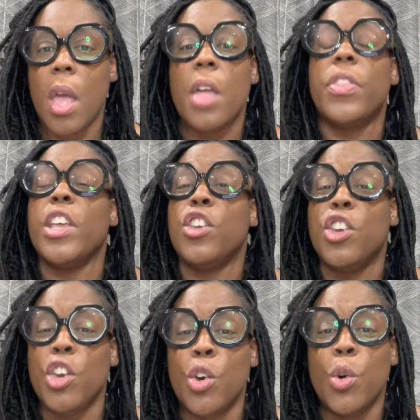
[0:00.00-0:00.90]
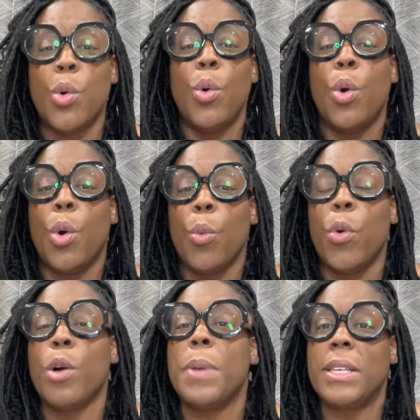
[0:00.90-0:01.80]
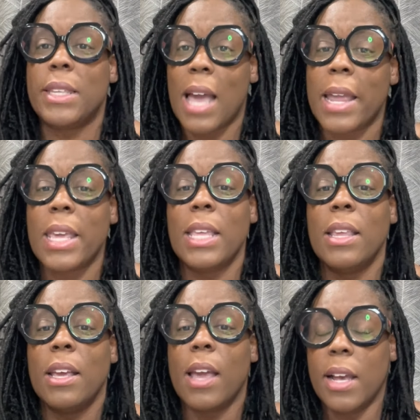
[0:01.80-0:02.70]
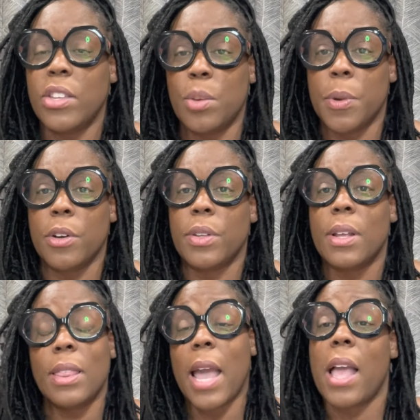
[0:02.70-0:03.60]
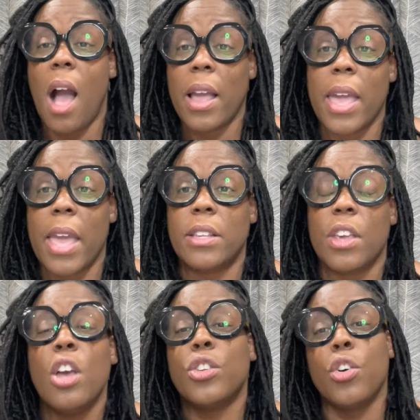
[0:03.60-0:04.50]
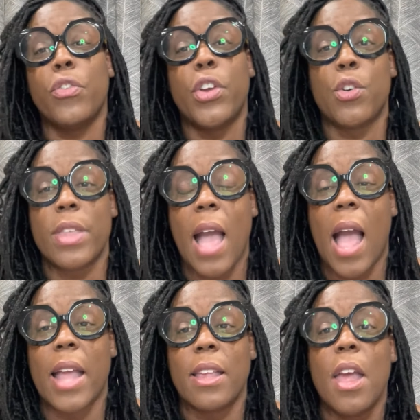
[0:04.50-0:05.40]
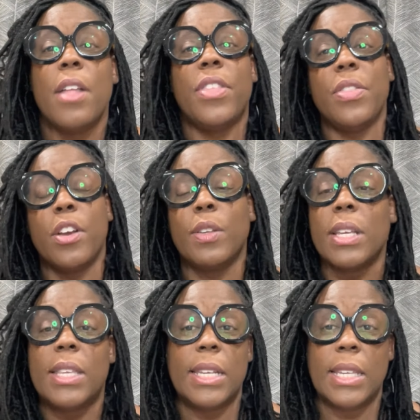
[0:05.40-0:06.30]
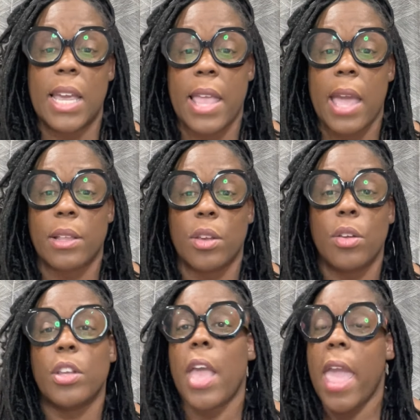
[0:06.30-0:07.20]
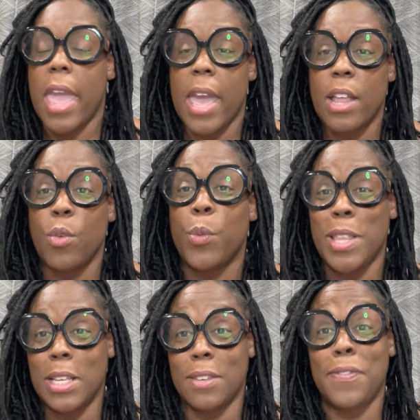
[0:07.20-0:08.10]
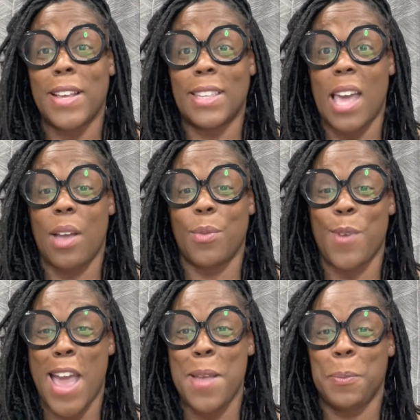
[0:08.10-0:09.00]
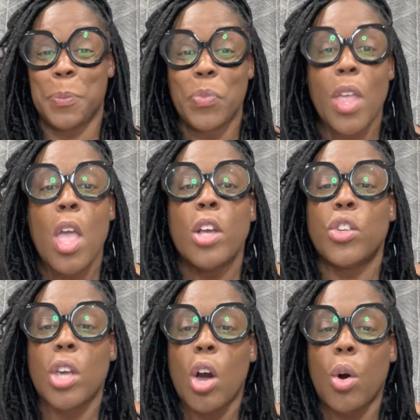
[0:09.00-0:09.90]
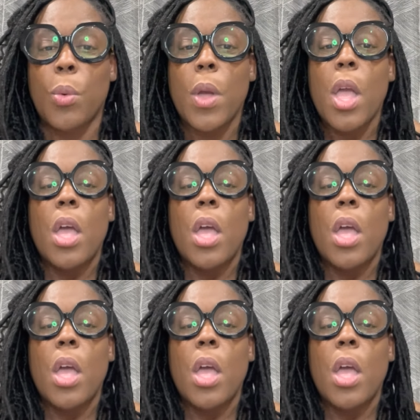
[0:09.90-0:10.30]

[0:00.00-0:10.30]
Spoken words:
then you will be signing customers like hotcakes. So if you're not, then there's a disconnect, and we need to fix that, right? So